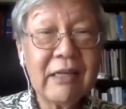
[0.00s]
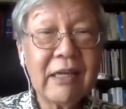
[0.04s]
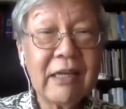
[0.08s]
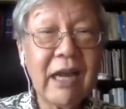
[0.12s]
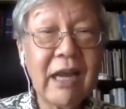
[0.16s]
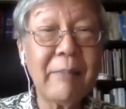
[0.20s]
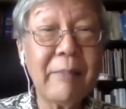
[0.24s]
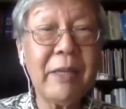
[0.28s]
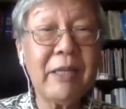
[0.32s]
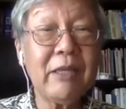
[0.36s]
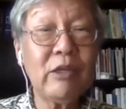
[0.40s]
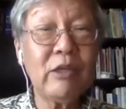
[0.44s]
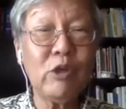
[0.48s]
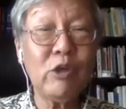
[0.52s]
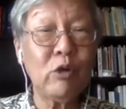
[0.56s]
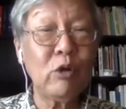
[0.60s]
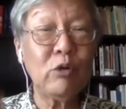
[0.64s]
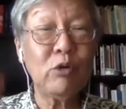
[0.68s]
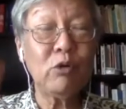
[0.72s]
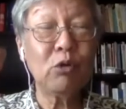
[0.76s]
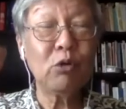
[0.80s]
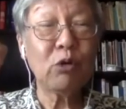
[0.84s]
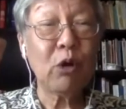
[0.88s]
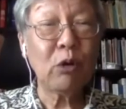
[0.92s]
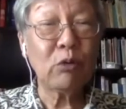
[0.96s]
I mean, you know,
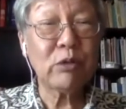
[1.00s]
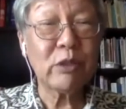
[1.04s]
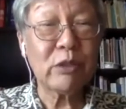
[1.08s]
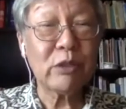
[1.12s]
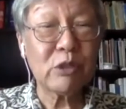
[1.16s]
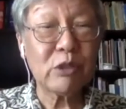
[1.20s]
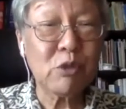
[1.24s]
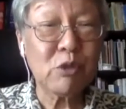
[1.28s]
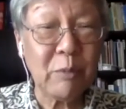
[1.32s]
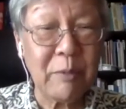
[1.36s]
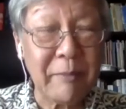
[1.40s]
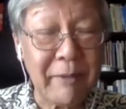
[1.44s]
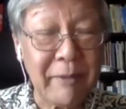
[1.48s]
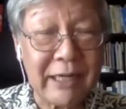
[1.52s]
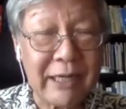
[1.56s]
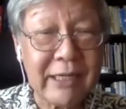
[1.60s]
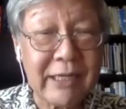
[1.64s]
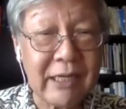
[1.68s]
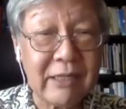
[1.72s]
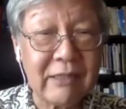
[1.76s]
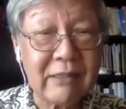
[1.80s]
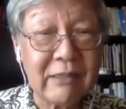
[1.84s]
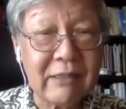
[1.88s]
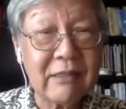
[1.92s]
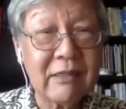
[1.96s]
you go to the
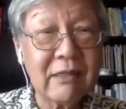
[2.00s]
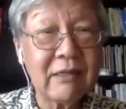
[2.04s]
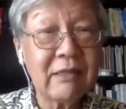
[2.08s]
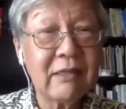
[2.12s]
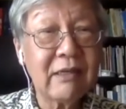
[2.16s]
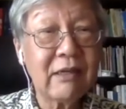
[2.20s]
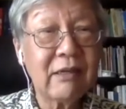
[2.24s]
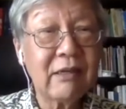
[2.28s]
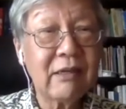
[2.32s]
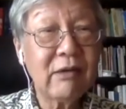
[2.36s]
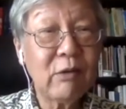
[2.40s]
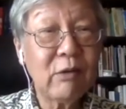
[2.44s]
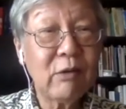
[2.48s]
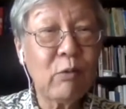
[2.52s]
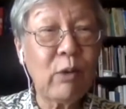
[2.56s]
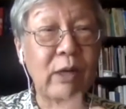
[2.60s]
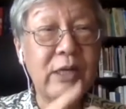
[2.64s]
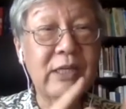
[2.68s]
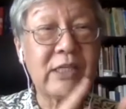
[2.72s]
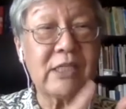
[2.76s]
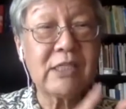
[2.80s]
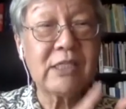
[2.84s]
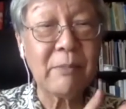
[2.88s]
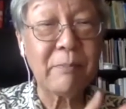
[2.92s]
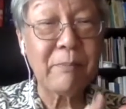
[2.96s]
supermarket, what
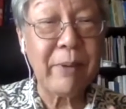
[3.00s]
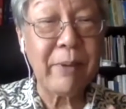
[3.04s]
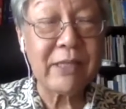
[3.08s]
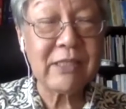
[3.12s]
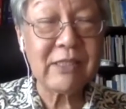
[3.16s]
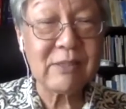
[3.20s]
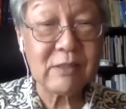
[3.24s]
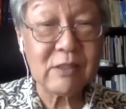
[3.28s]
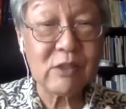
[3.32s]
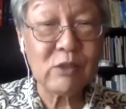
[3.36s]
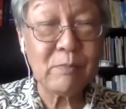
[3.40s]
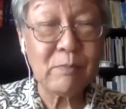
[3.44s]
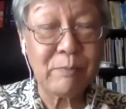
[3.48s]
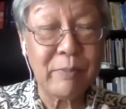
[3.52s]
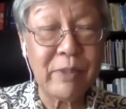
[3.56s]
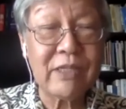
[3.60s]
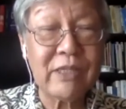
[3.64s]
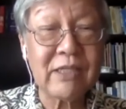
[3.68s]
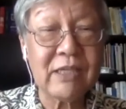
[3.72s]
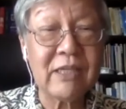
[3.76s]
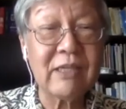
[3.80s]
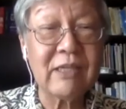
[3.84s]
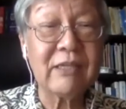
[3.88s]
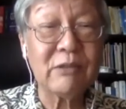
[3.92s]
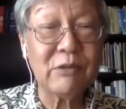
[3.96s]
is the best
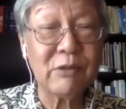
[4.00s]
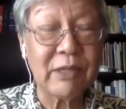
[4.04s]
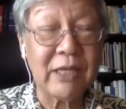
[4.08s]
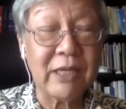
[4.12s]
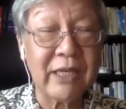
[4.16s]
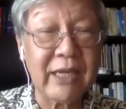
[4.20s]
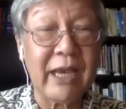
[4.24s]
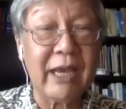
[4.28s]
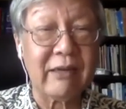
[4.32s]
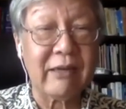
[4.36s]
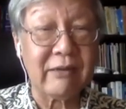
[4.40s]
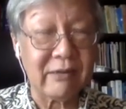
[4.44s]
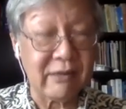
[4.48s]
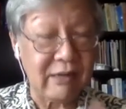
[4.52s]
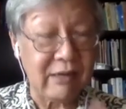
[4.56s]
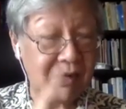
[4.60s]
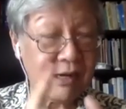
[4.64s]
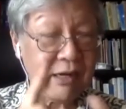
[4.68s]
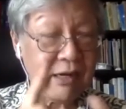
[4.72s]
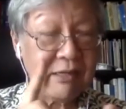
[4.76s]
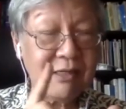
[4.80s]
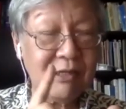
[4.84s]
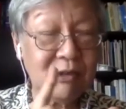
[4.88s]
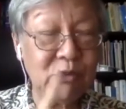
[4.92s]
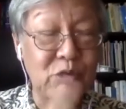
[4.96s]
biscuit you can get?
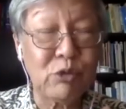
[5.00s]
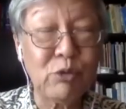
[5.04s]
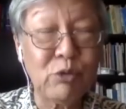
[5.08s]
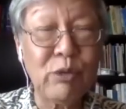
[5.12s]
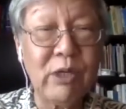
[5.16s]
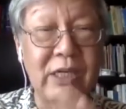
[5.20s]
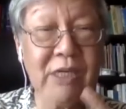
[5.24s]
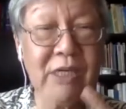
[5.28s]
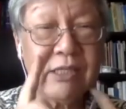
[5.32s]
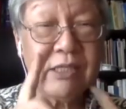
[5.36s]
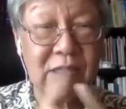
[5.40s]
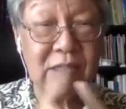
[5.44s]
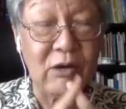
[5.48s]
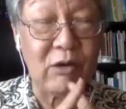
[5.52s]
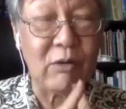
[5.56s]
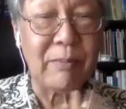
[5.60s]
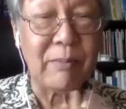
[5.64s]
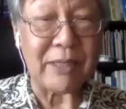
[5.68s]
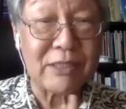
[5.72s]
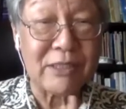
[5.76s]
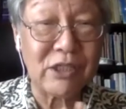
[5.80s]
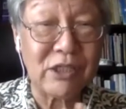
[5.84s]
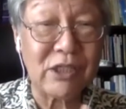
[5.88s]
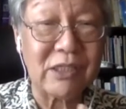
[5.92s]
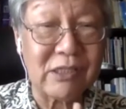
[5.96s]
Either Julie's or
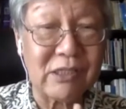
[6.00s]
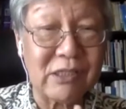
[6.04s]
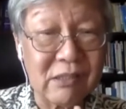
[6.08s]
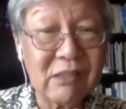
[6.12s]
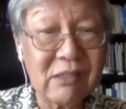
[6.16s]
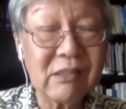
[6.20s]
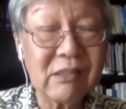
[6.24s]
Munchies.